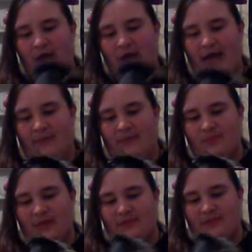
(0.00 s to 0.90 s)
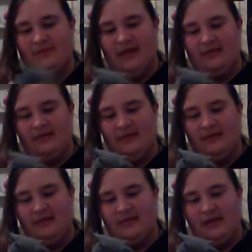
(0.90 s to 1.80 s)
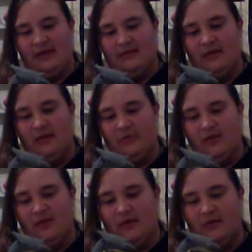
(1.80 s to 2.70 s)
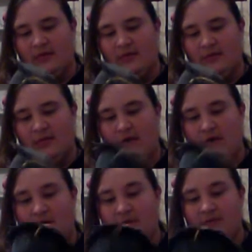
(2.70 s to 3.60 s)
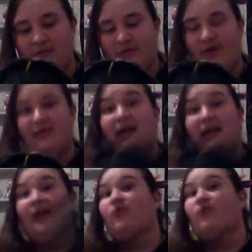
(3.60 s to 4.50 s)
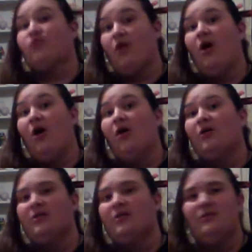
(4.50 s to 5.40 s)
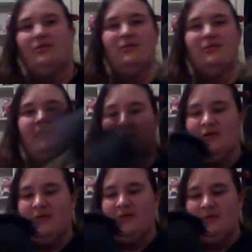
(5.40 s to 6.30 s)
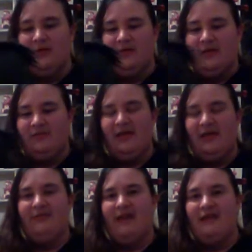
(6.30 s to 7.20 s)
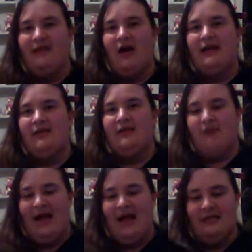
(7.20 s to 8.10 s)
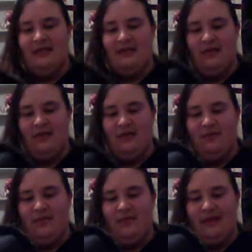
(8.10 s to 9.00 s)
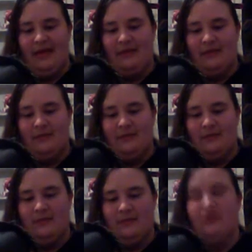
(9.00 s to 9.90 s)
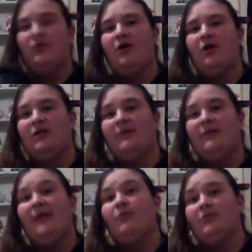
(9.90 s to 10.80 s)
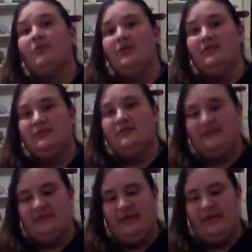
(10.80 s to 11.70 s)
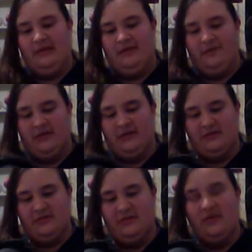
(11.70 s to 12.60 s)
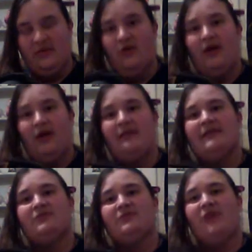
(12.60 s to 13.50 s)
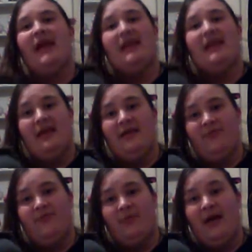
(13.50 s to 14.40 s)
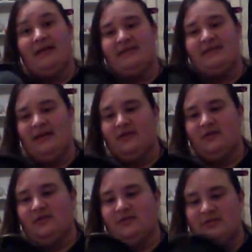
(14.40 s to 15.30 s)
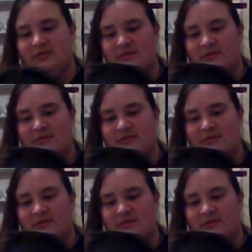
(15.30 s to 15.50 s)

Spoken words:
not upset that they got the number on the arms and around the neck wrong. If they had gotten it right, they would be like, you'd hardly be able to see the difference. Or at least right for my standards.